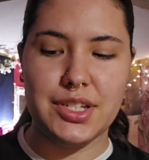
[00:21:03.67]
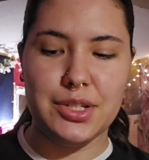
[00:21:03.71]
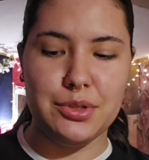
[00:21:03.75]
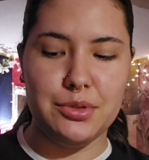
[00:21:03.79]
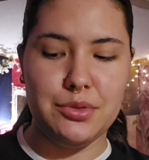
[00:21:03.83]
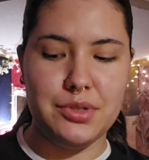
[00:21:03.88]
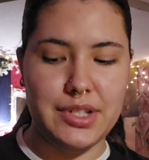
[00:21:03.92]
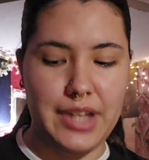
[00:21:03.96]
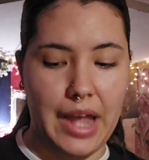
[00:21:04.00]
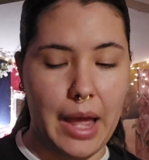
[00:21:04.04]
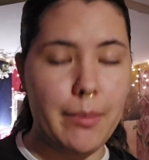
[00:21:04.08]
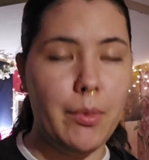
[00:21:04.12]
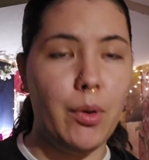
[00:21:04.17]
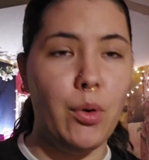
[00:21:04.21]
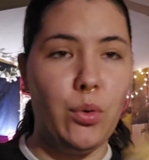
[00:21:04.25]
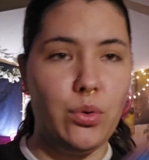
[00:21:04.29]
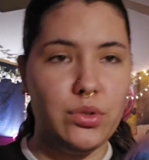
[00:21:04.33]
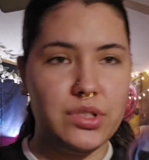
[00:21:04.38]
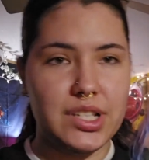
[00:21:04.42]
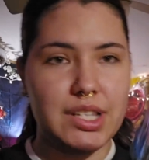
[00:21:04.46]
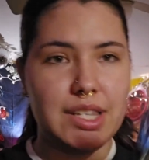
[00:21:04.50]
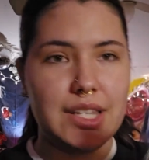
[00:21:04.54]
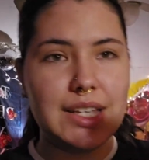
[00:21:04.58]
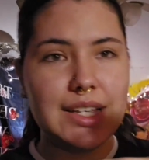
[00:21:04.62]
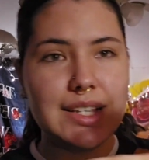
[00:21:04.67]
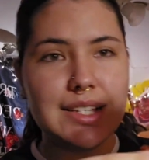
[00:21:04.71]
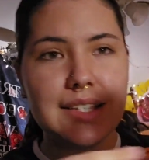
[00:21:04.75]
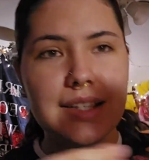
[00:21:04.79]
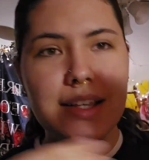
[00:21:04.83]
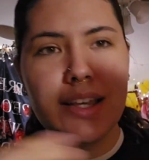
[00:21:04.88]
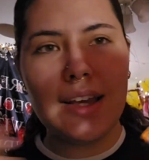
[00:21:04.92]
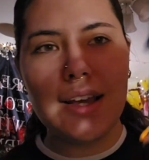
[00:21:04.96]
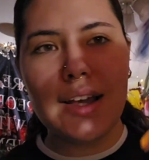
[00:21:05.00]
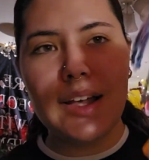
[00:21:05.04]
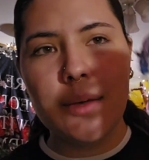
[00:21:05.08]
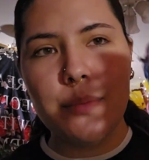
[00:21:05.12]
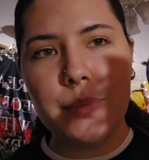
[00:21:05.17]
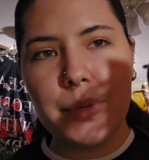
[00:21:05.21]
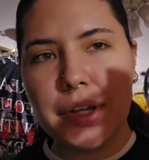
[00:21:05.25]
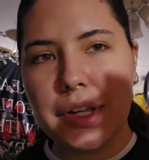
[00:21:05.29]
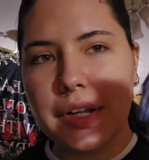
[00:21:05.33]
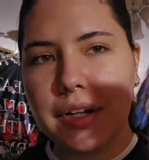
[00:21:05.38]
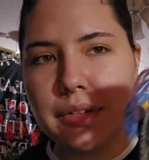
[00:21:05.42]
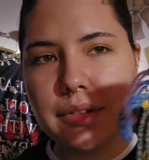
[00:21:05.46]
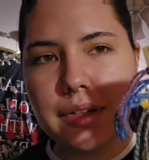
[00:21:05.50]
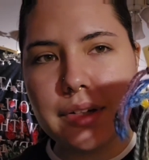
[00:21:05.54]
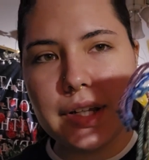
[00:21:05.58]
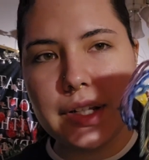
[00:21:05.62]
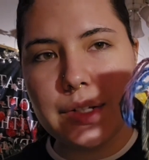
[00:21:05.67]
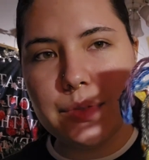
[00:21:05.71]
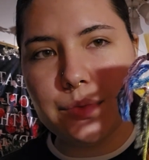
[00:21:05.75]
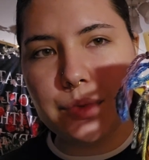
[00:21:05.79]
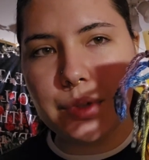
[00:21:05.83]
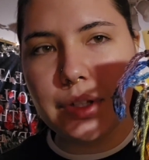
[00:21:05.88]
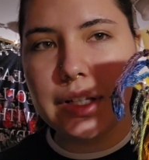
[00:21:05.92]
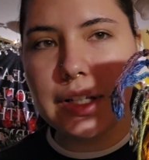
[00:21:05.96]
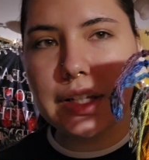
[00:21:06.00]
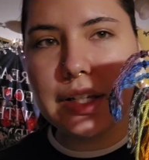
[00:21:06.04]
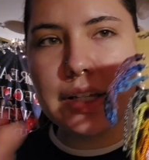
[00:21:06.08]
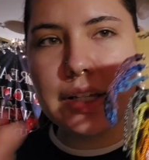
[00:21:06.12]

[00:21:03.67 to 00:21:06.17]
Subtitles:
to stab holes in this, but you know, it really